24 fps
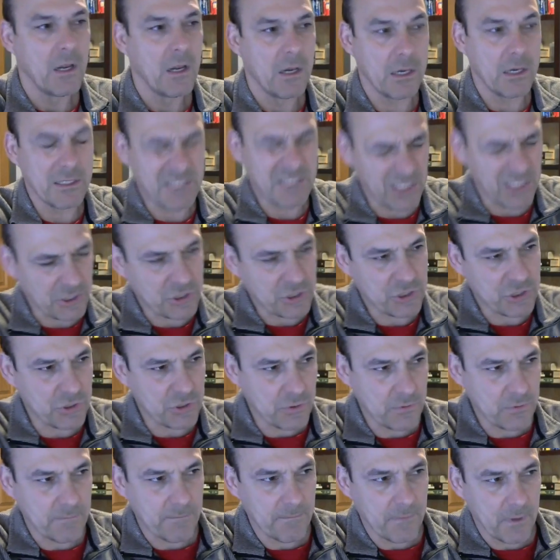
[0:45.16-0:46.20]
Let's
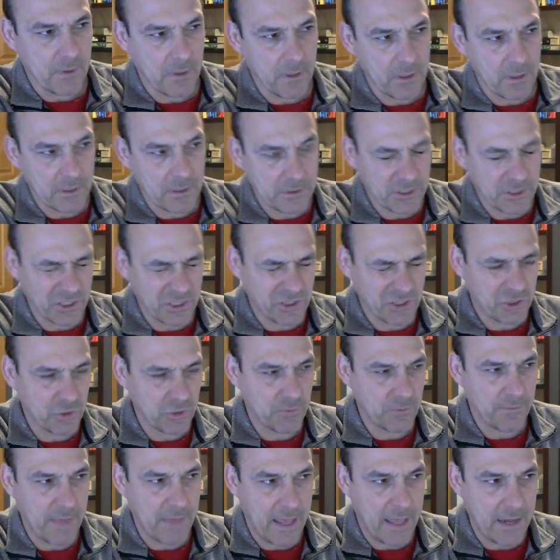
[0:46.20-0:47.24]
assume
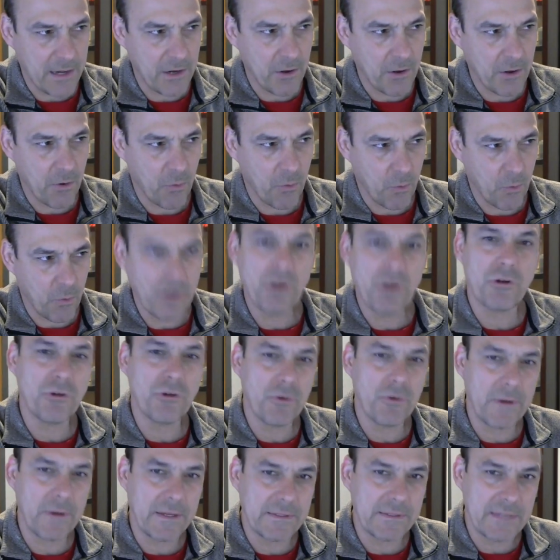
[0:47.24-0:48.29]
that what you're
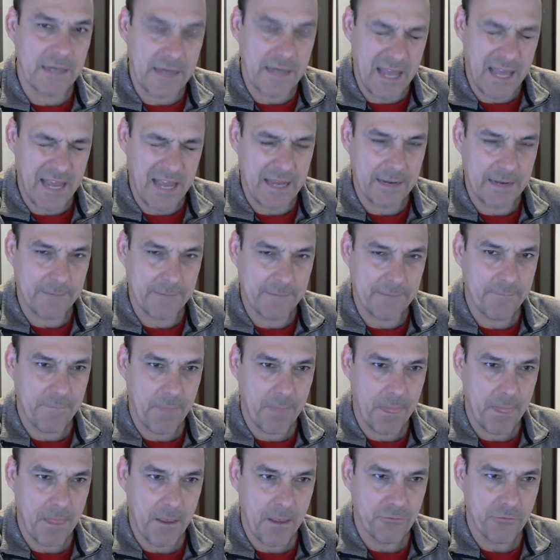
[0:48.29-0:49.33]
doing today,
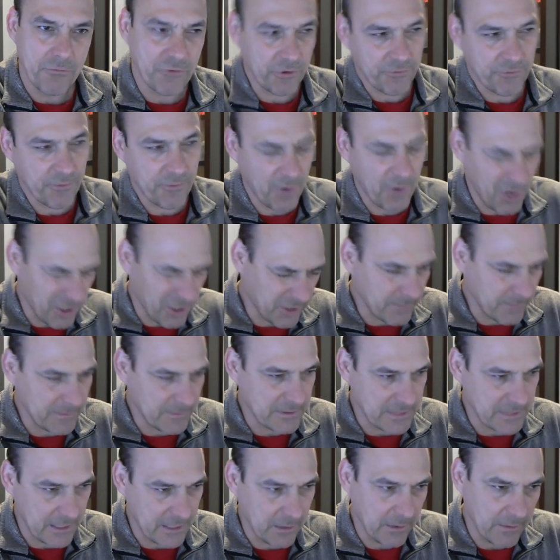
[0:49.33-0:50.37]
just for
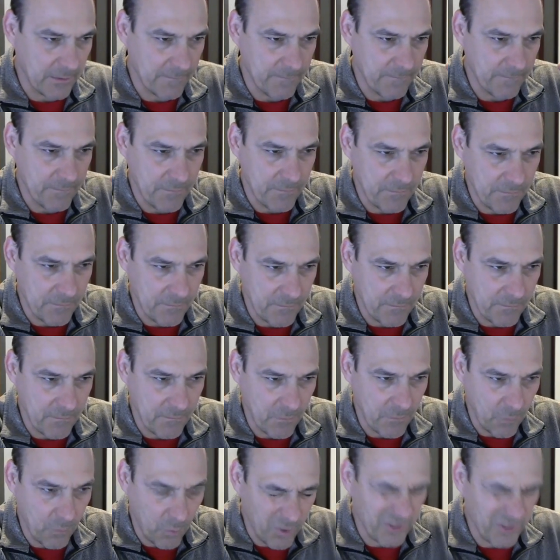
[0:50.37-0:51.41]
argument's sake,
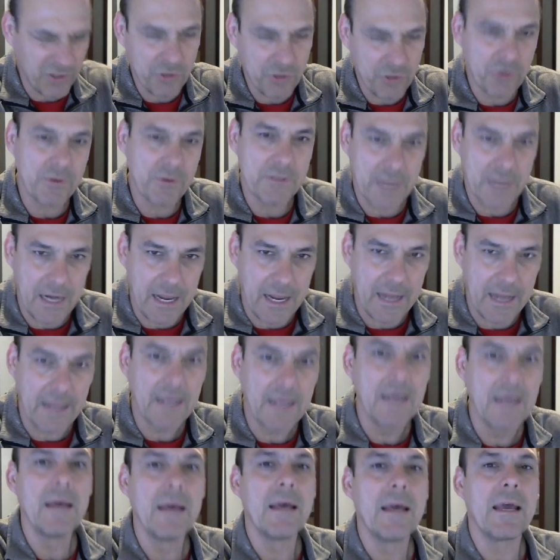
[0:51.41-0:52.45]
what you're doing today
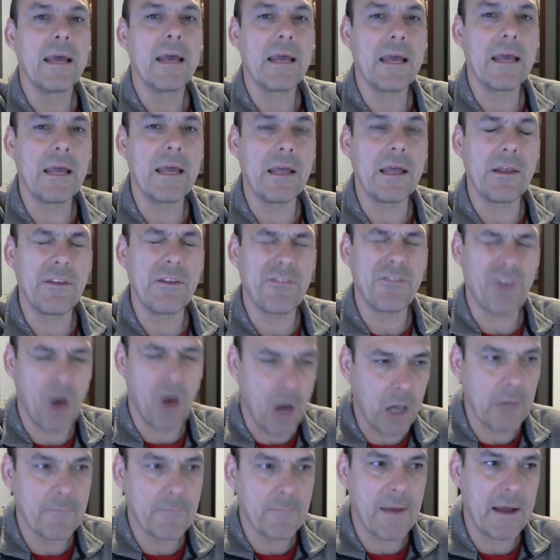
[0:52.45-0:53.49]
is
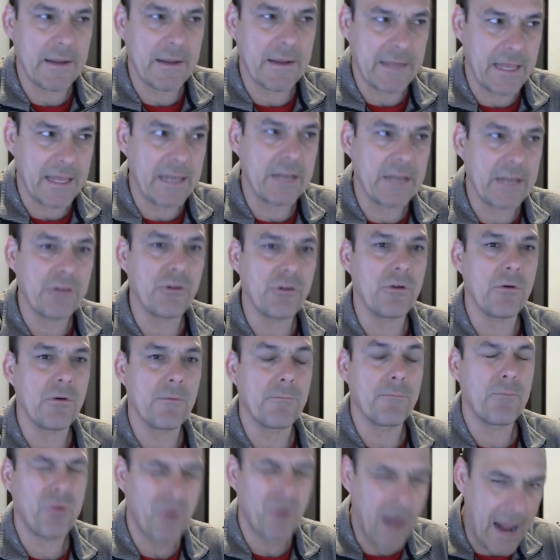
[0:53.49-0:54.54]
all about getting you
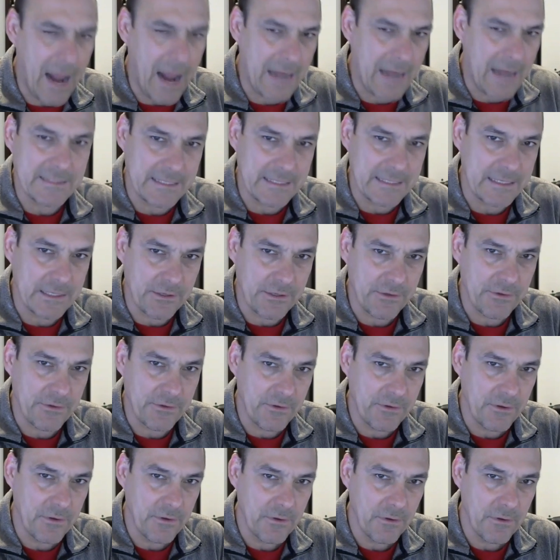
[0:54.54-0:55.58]

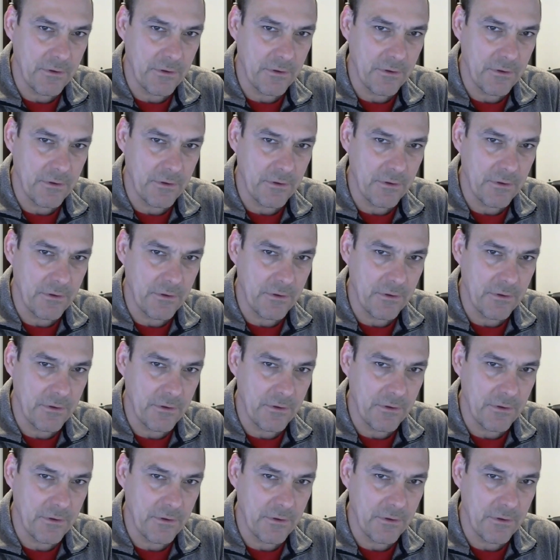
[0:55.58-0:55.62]
practice